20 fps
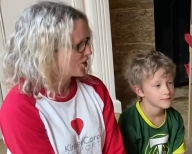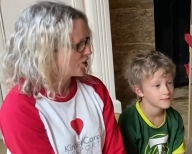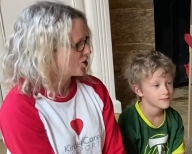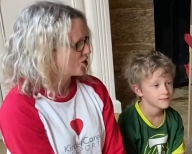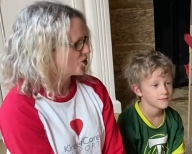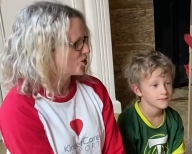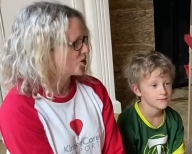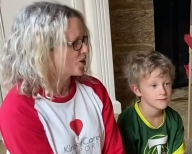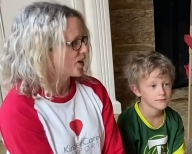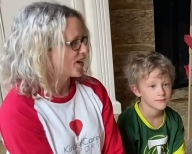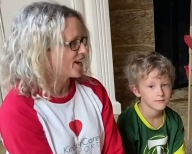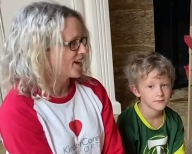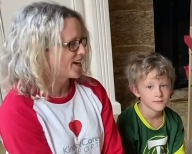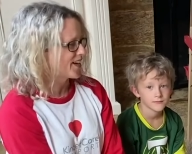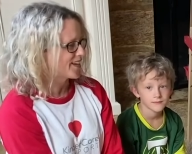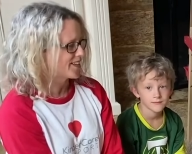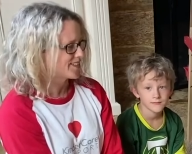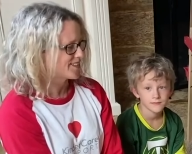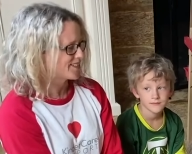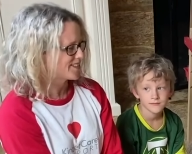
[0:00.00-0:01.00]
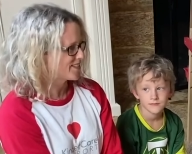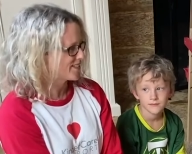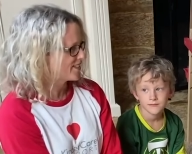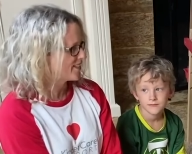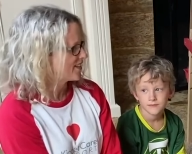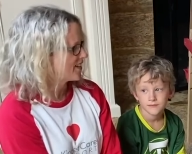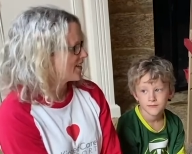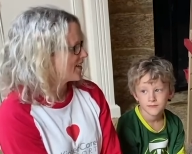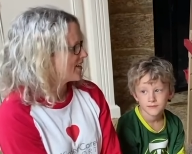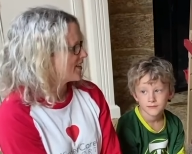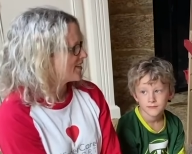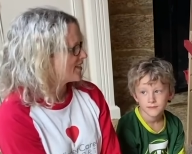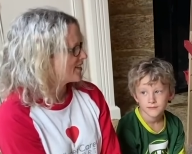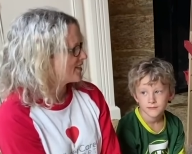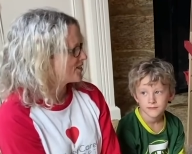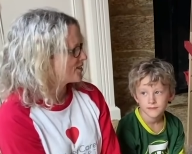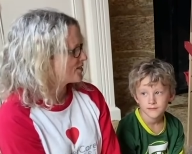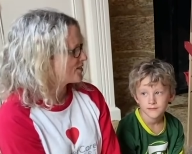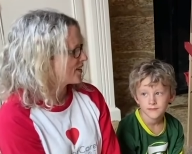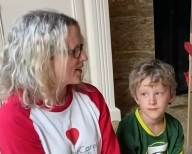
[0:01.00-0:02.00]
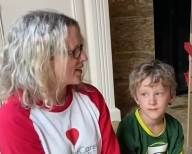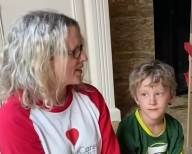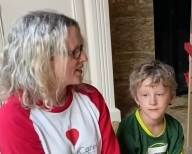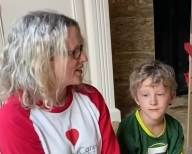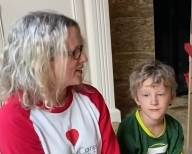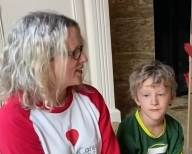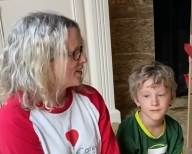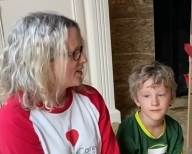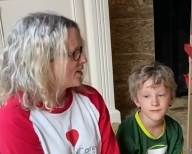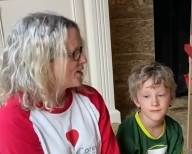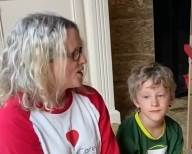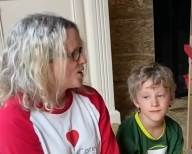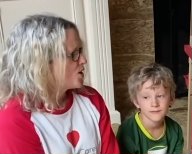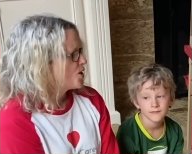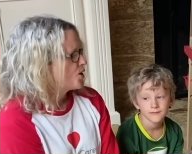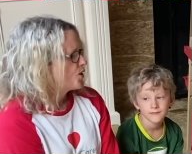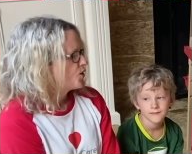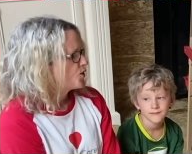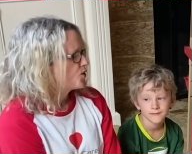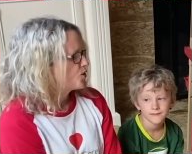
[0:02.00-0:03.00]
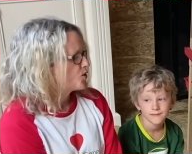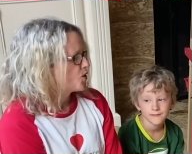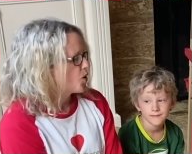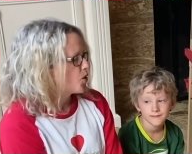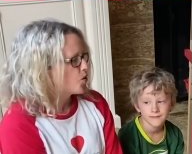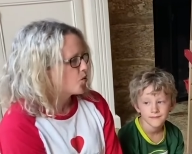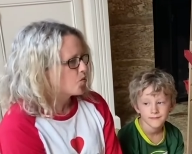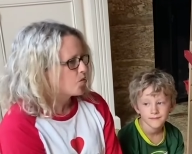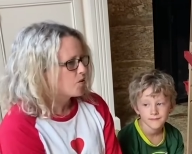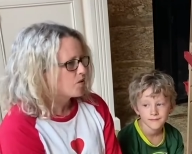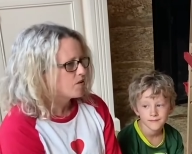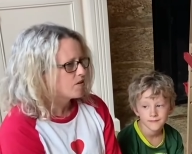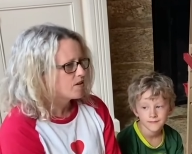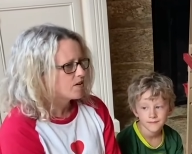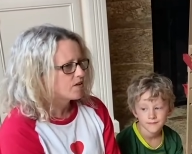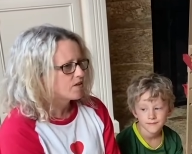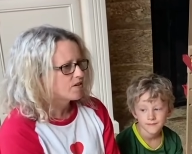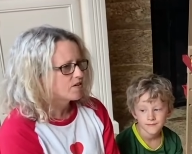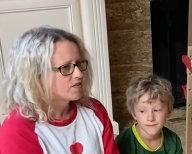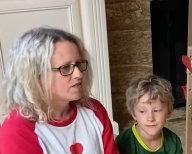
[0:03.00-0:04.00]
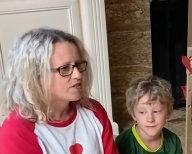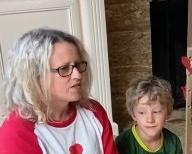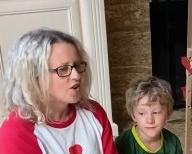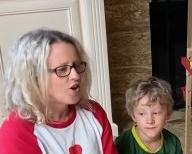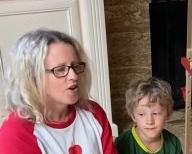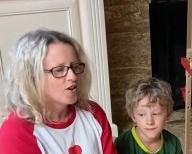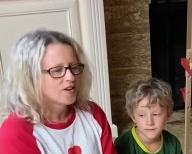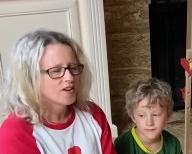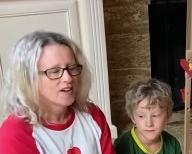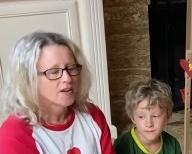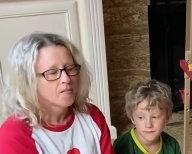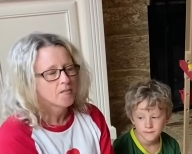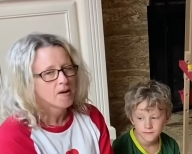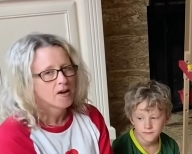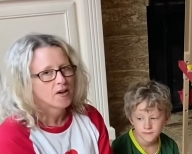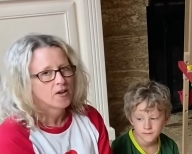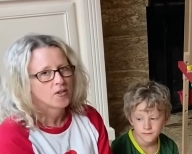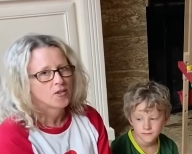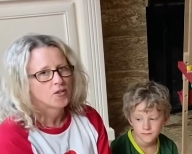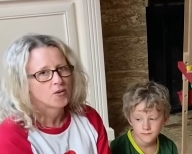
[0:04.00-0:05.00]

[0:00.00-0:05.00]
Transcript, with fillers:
Speaker 1: Grass, yeah, that's right. So we're talking about